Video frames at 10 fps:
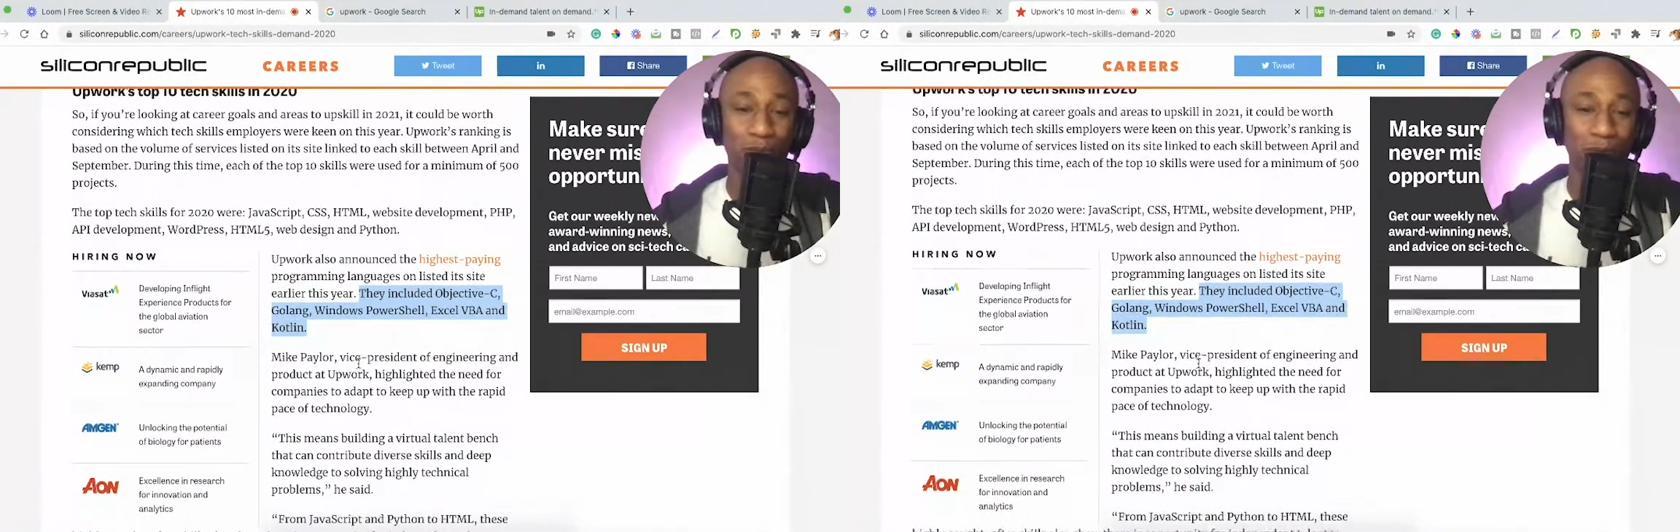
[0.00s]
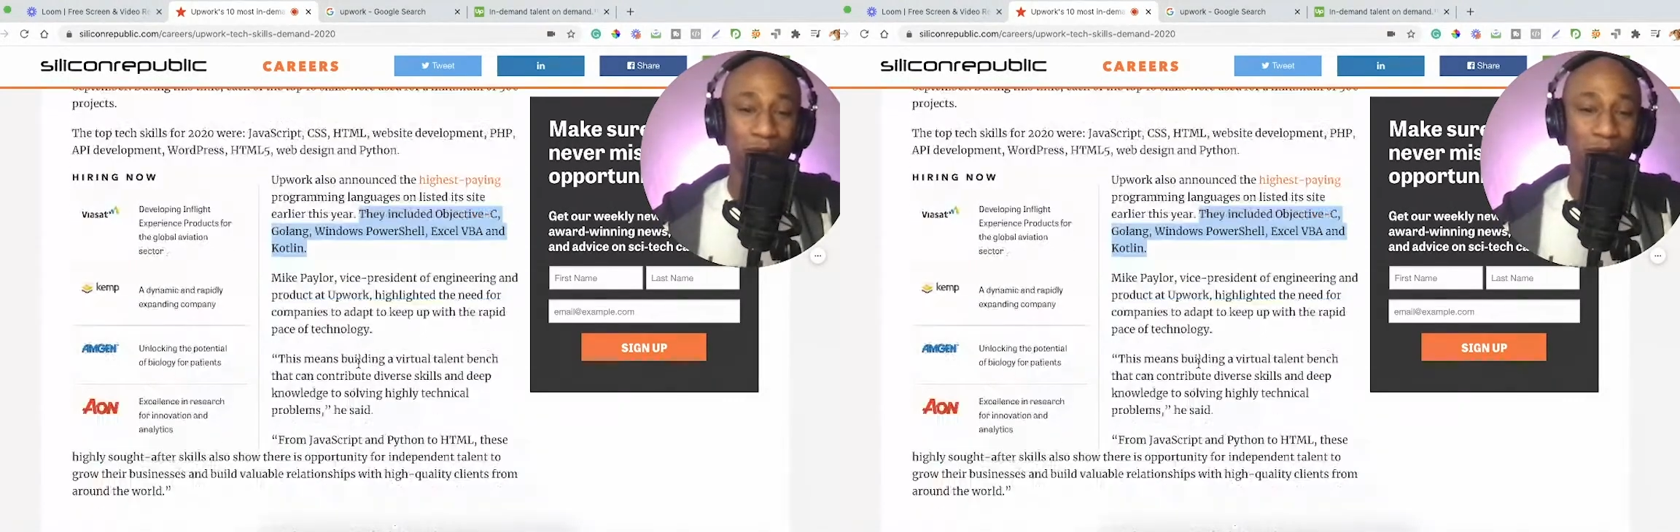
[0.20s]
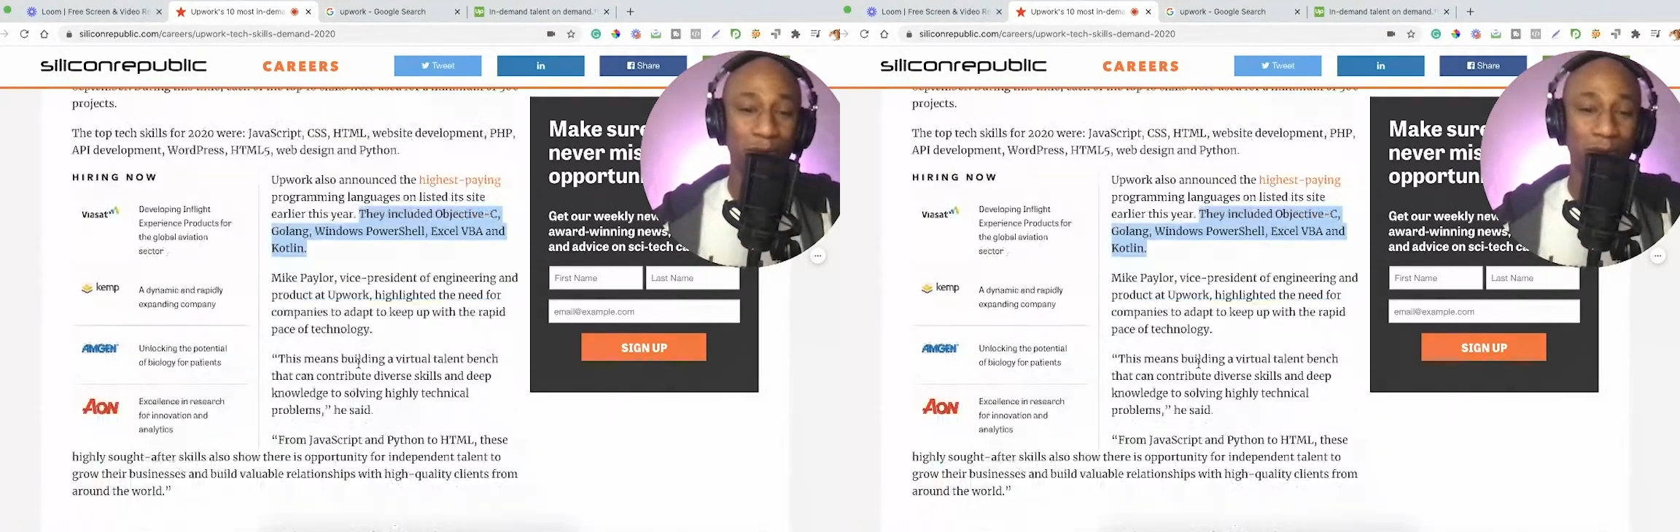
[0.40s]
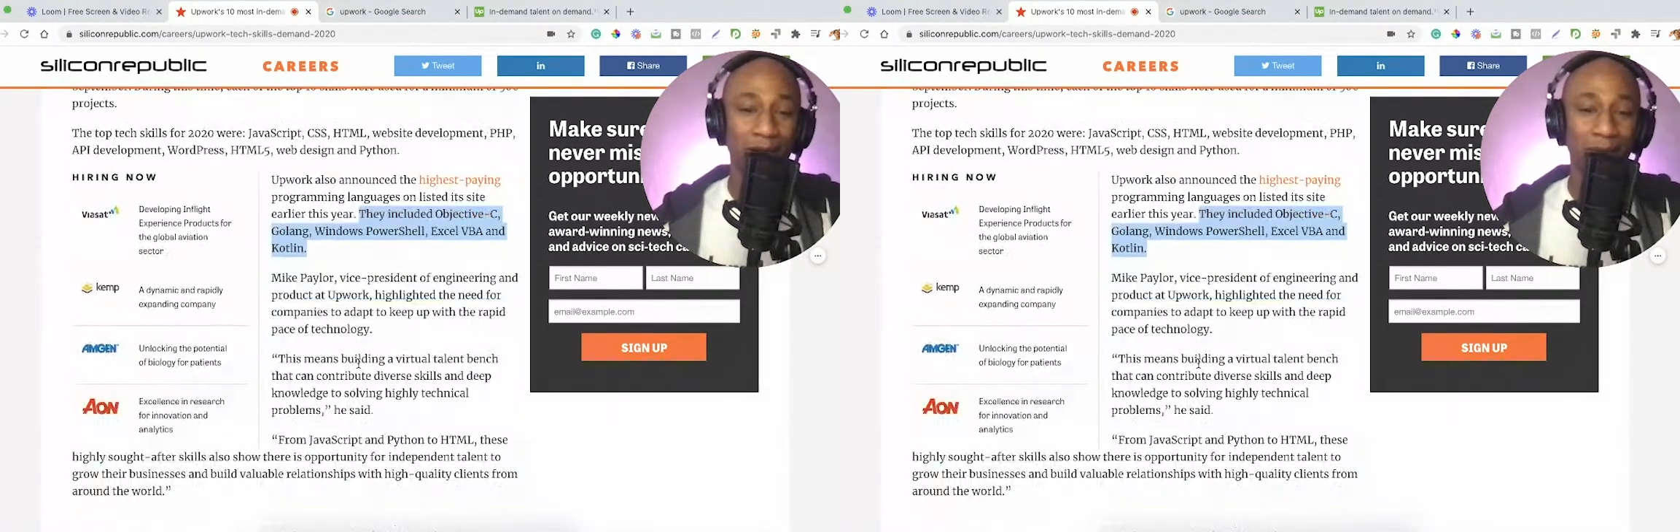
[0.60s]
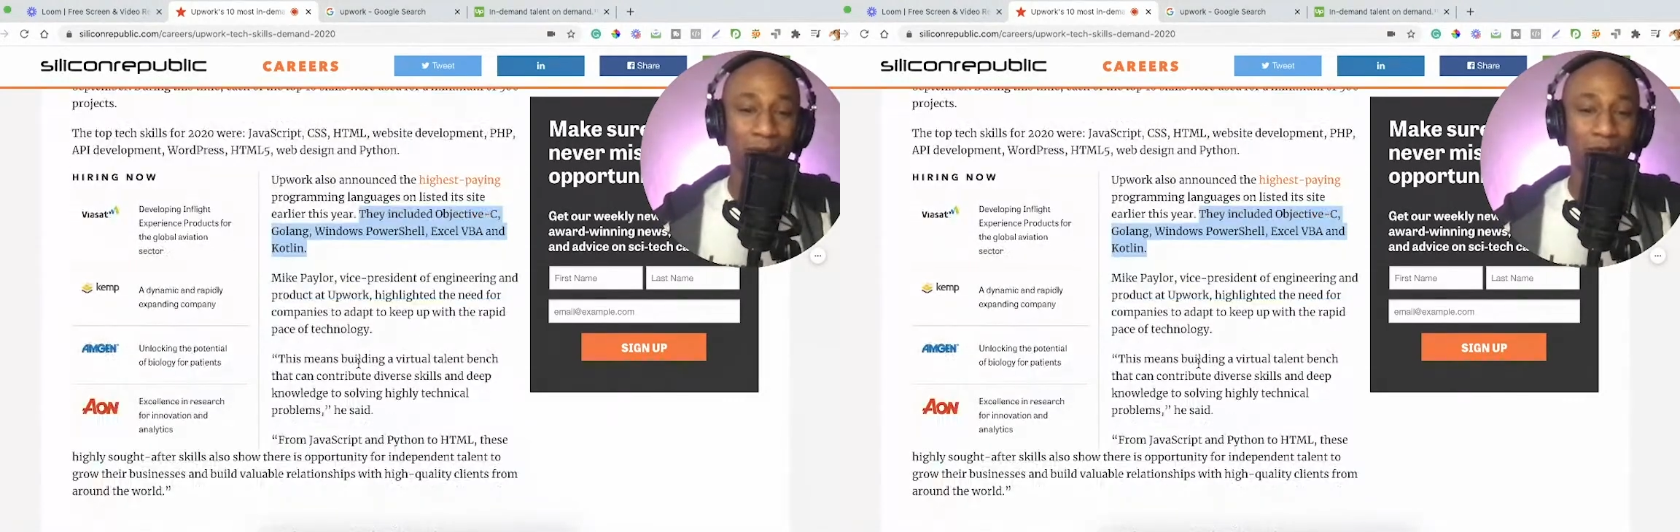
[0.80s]

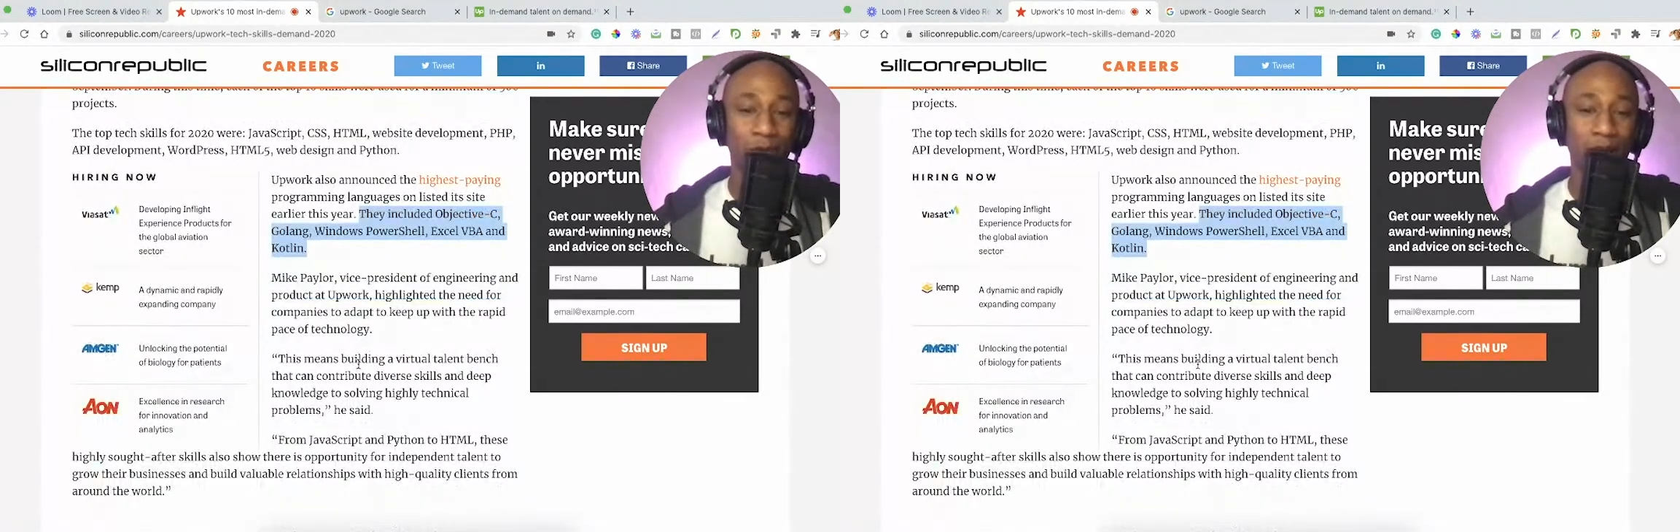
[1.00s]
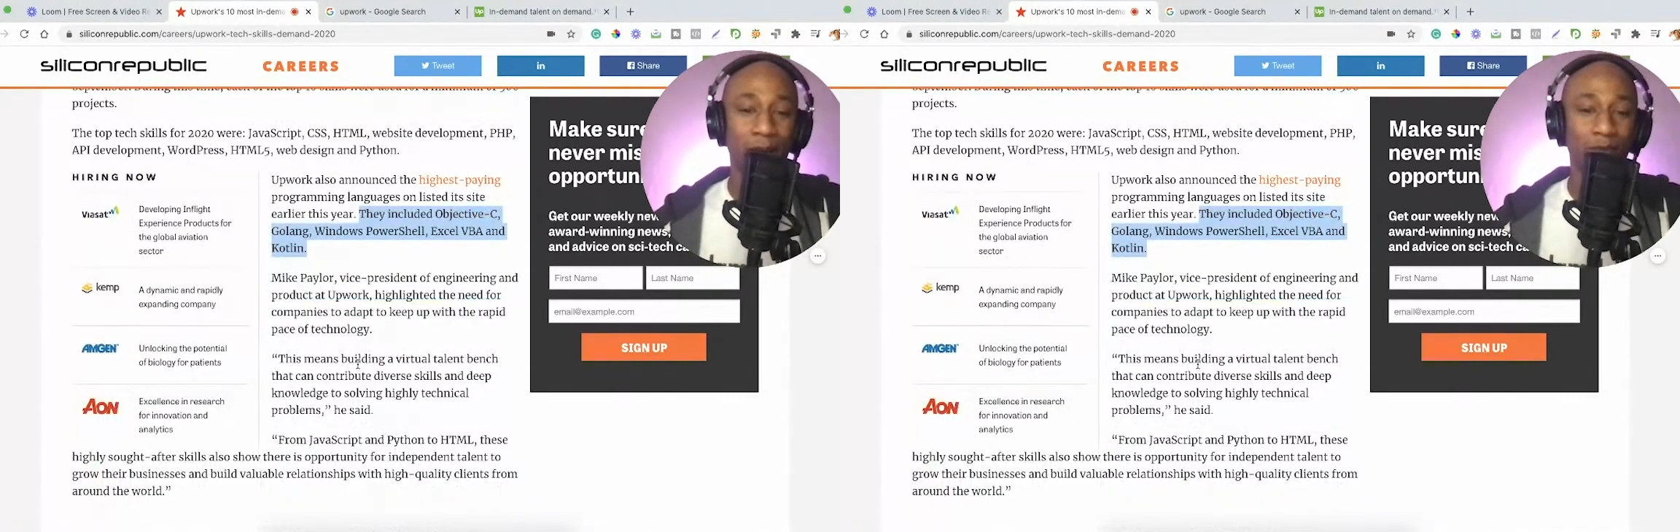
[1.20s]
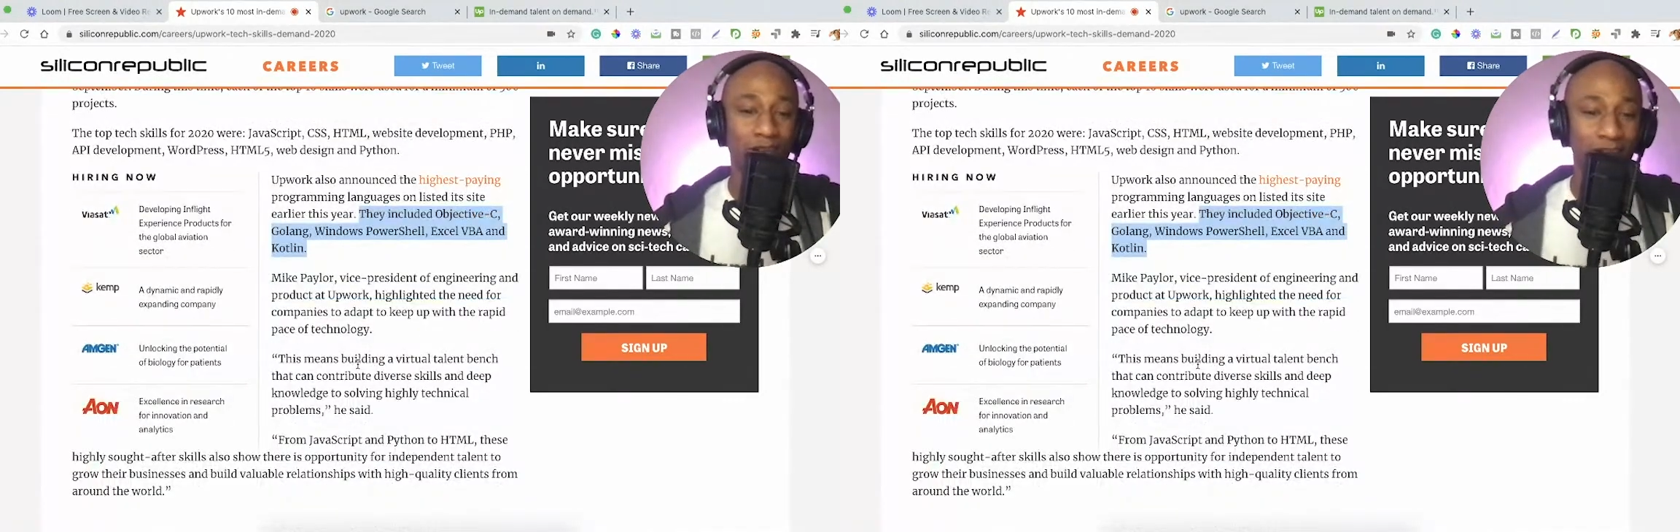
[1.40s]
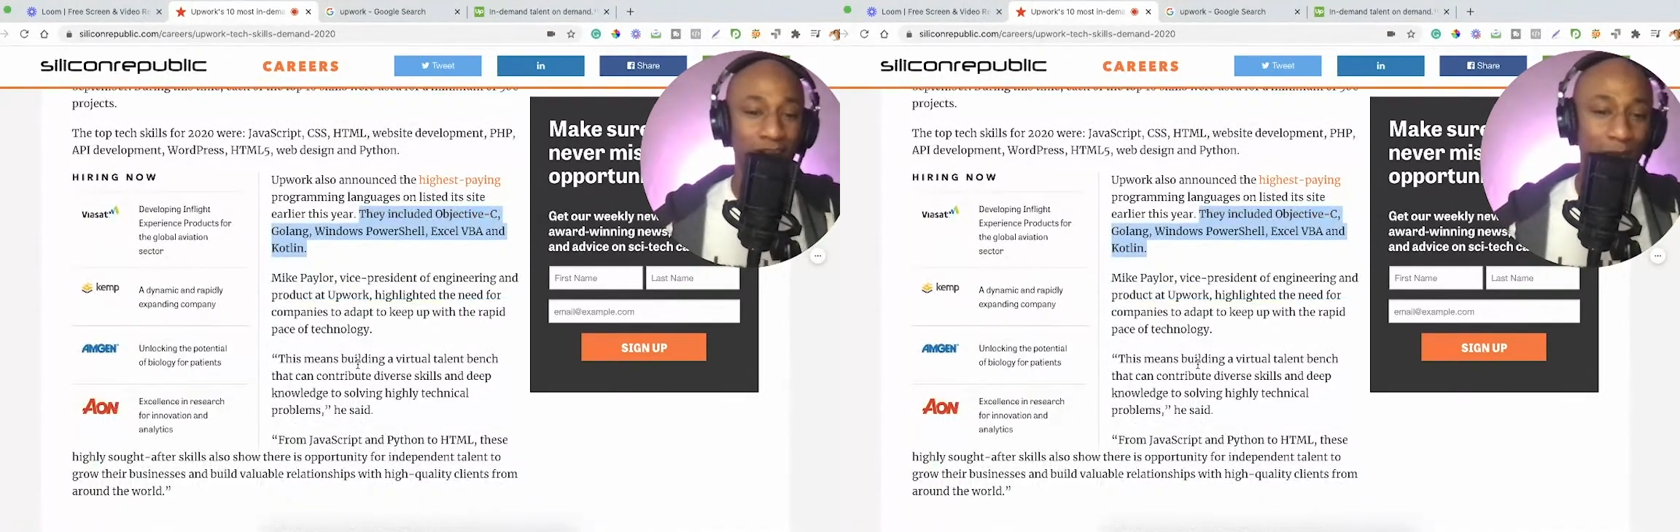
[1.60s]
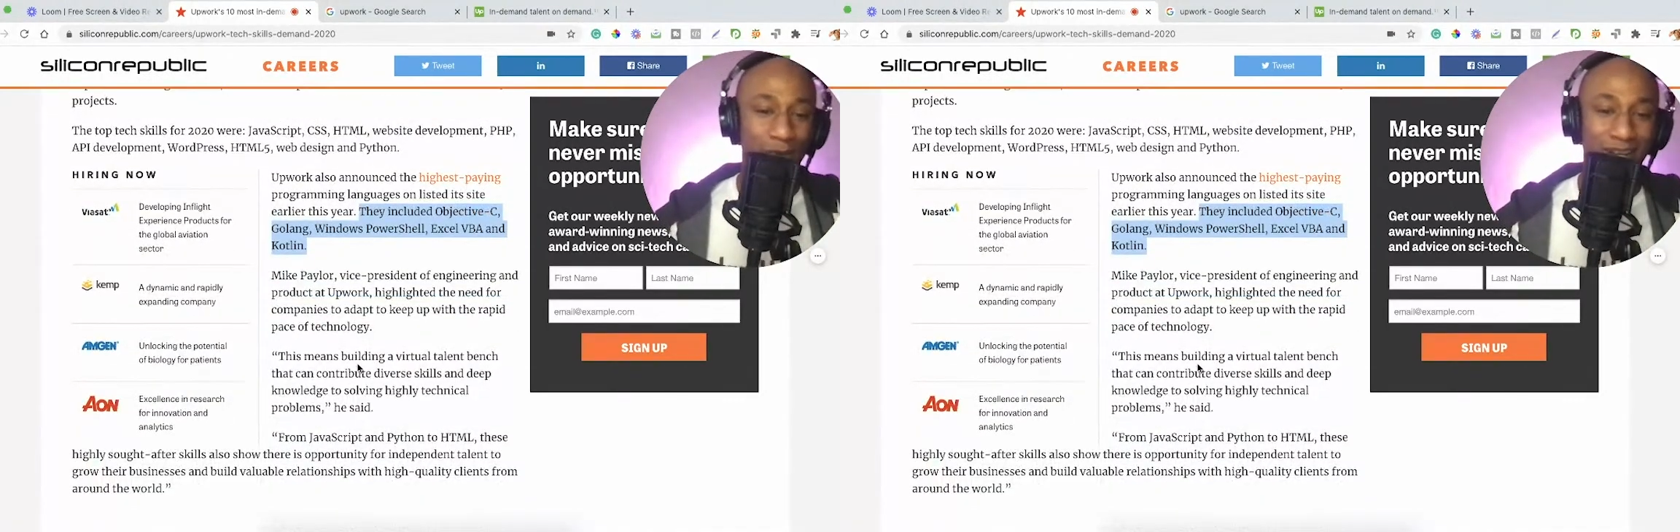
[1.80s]
my vocabulary
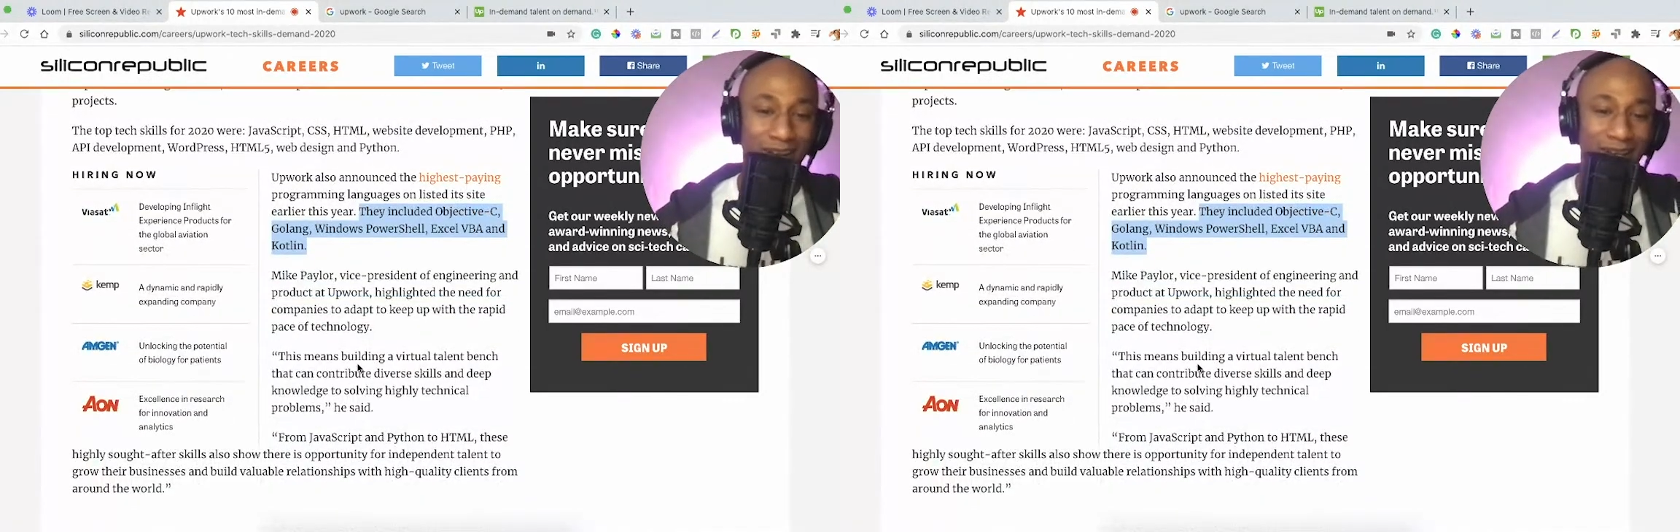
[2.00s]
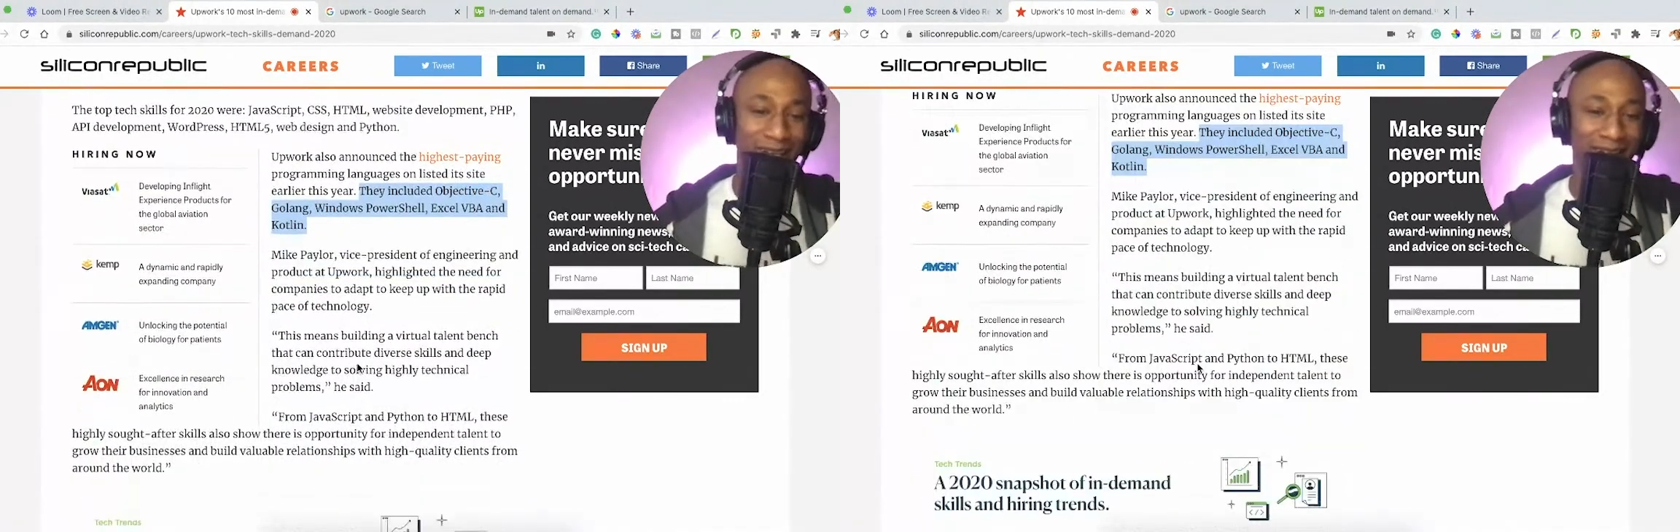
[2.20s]
and whatnot,